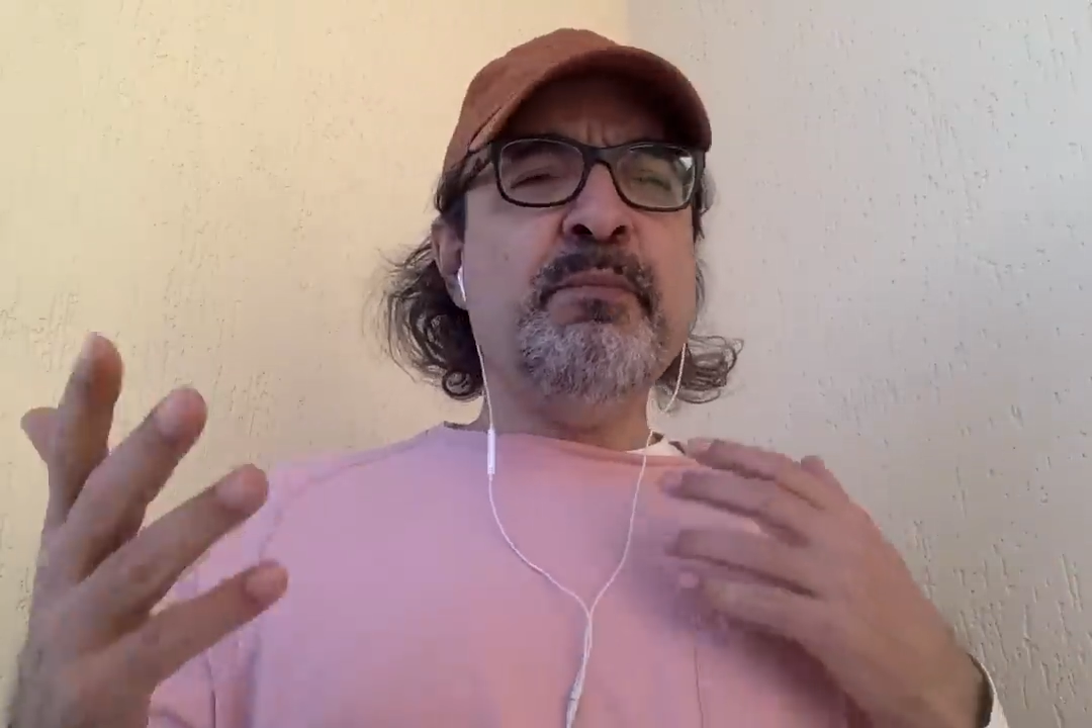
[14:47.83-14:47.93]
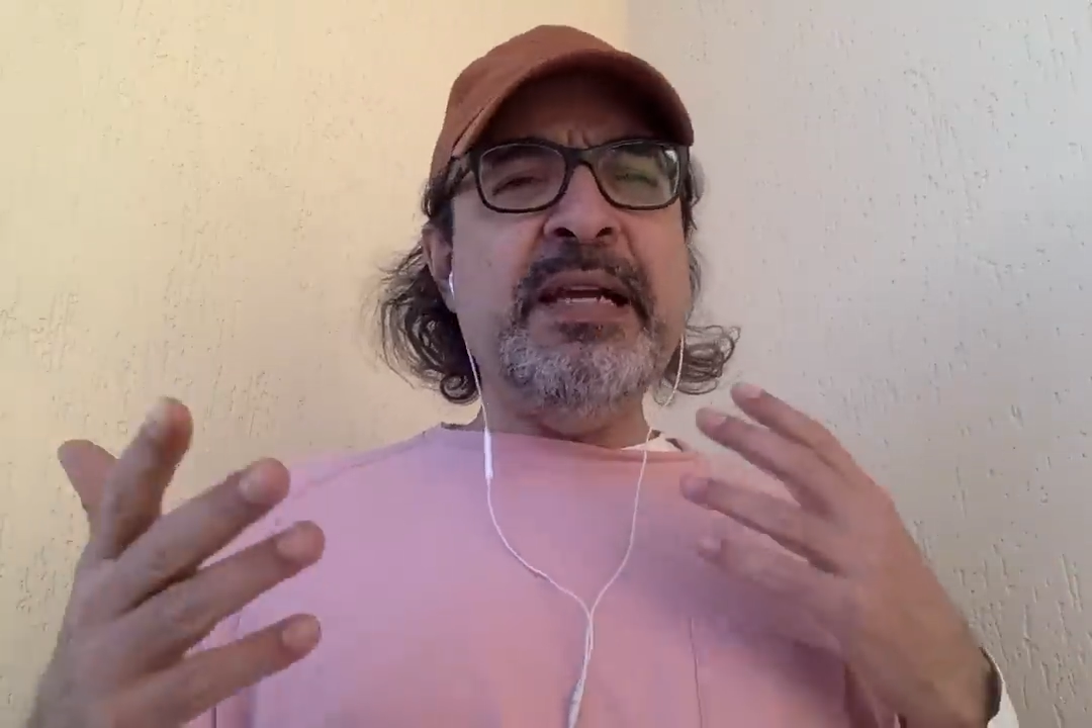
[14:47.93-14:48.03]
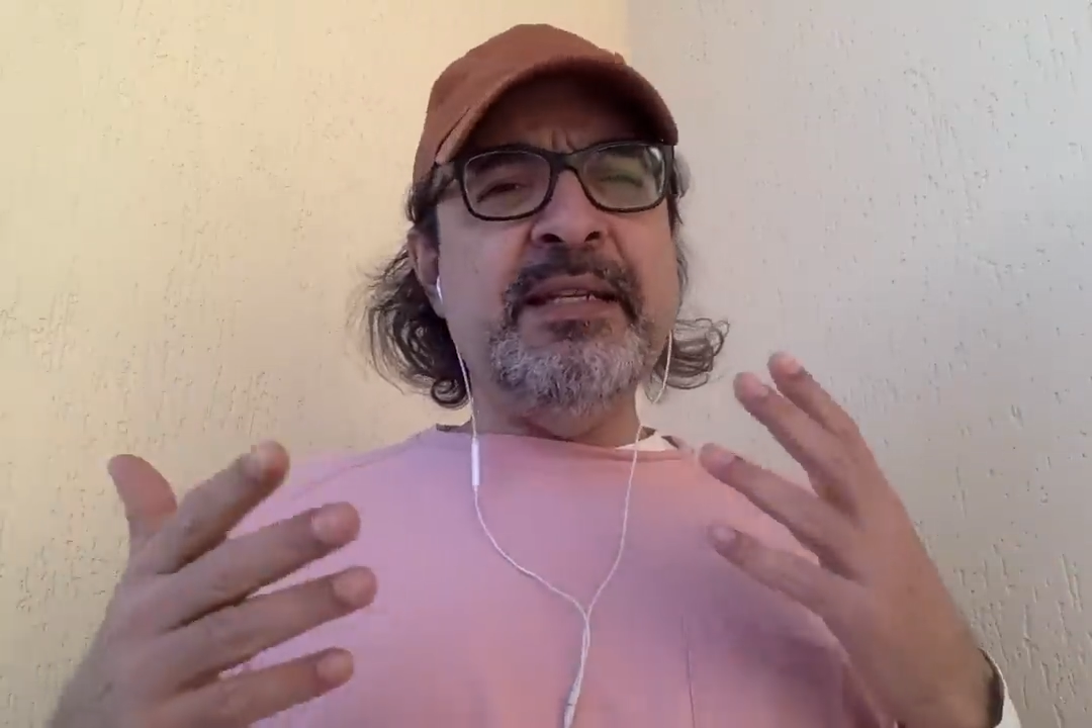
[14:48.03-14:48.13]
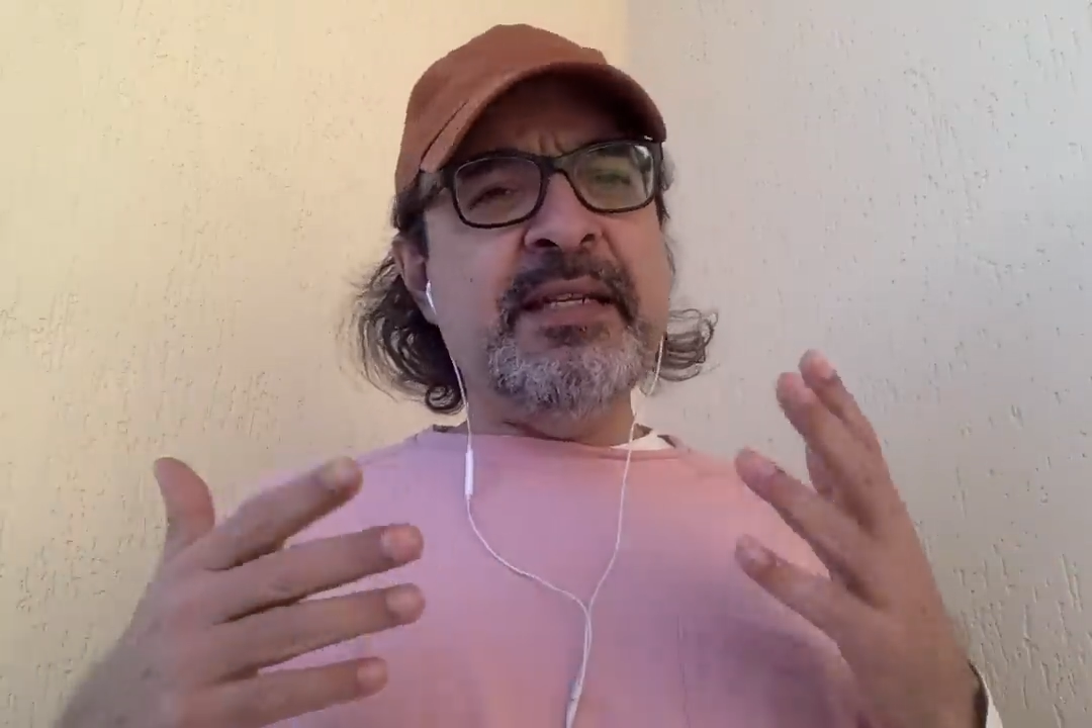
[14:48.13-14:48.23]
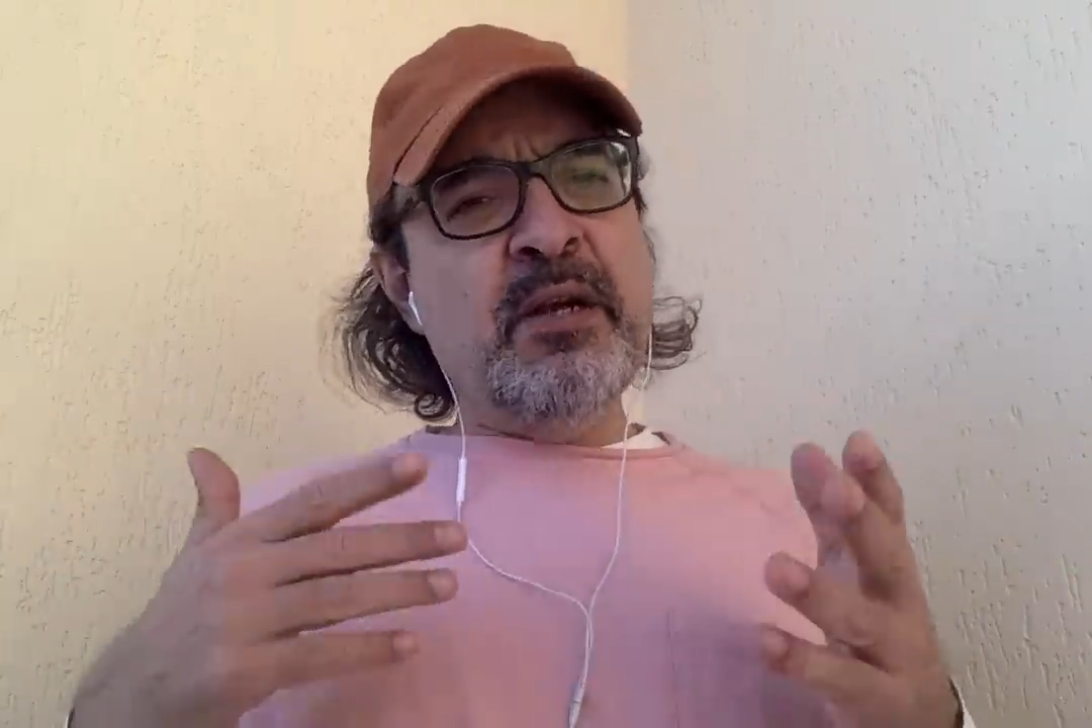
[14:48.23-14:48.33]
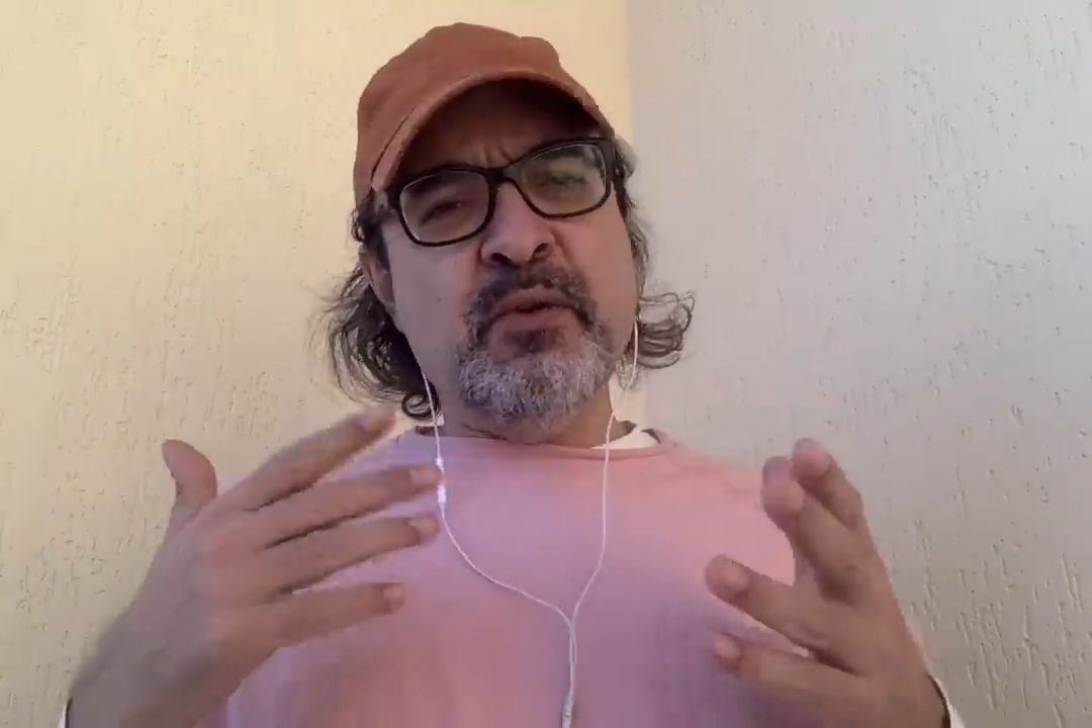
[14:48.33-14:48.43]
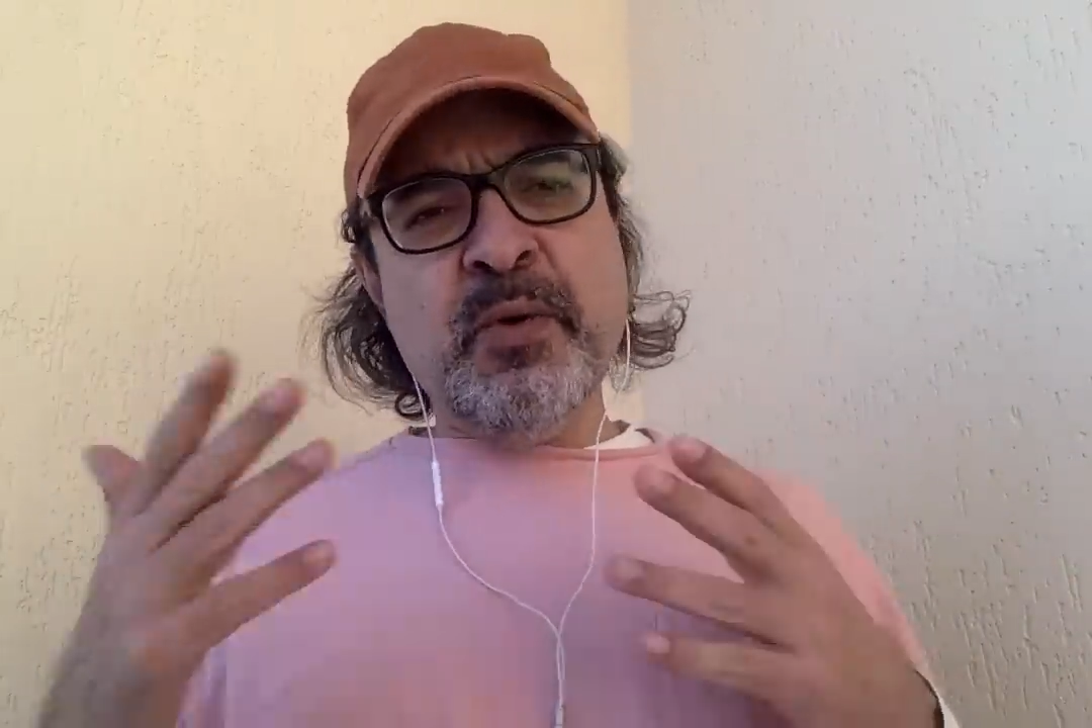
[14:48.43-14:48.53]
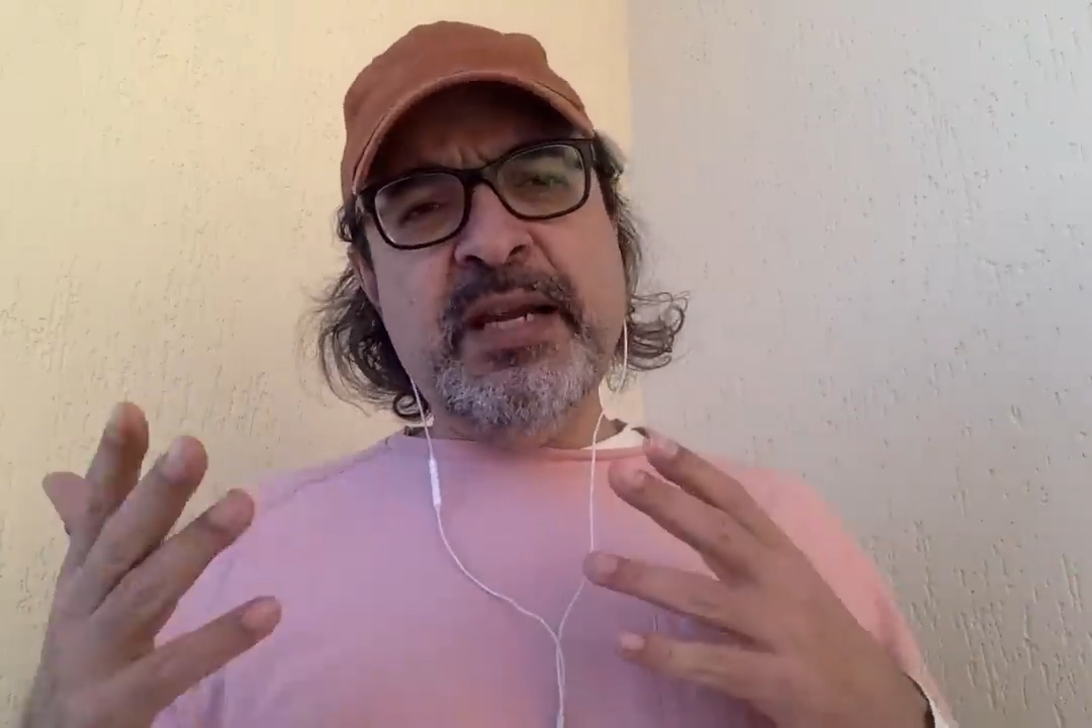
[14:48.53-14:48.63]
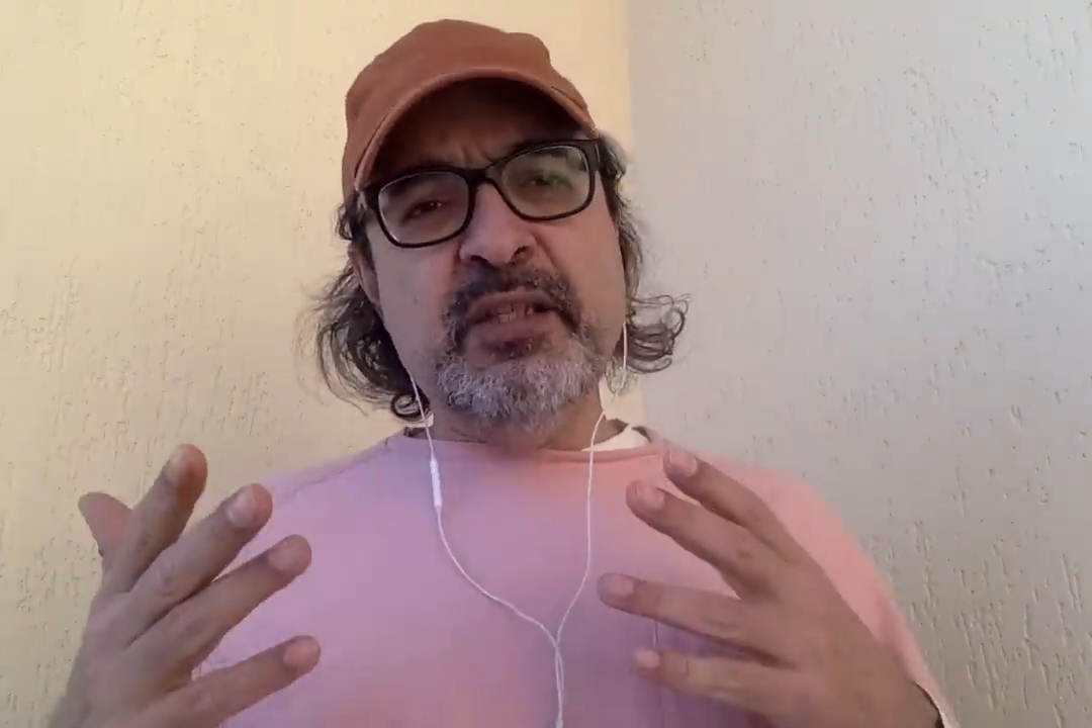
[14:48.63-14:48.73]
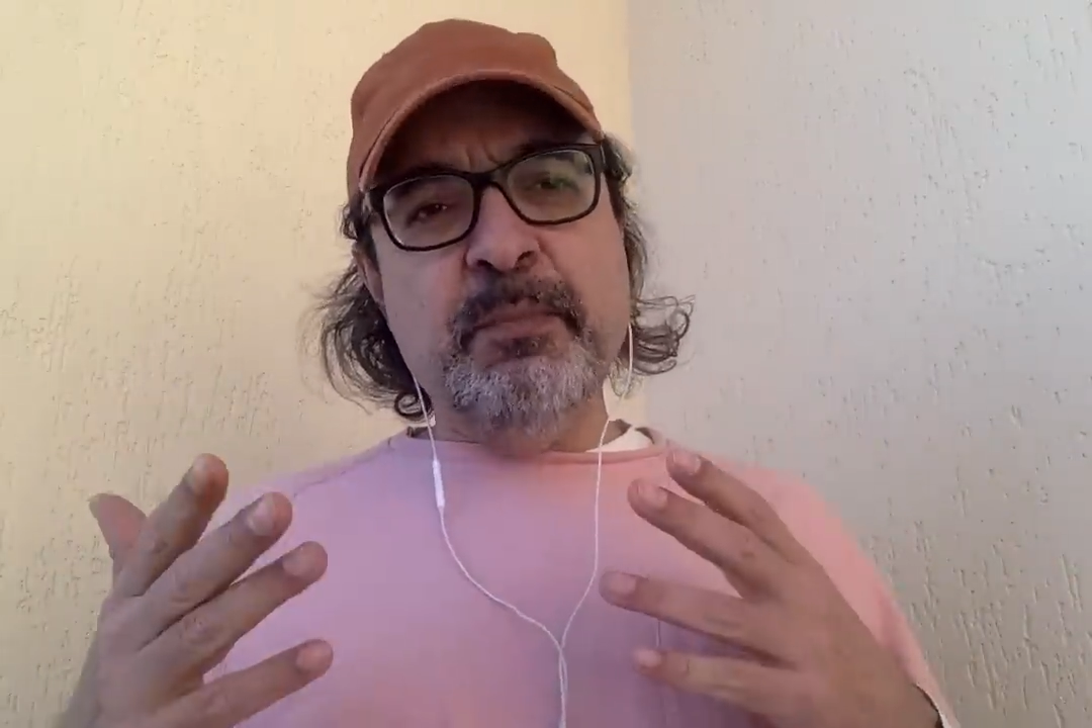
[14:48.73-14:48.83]
might sound
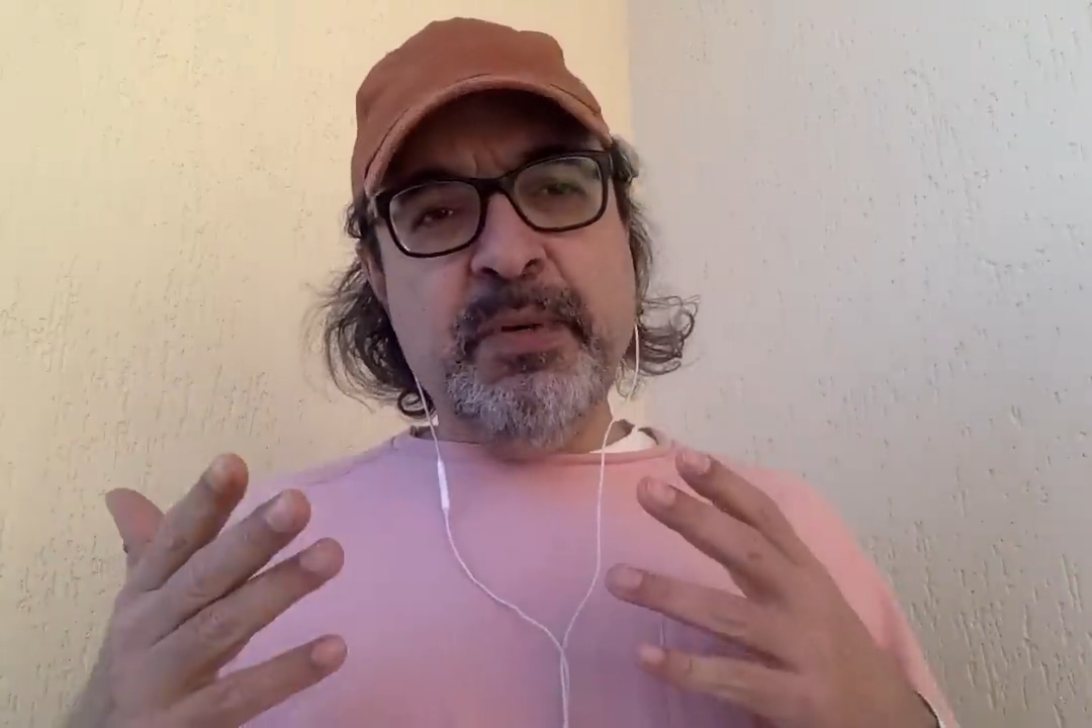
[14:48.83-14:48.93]
crazy,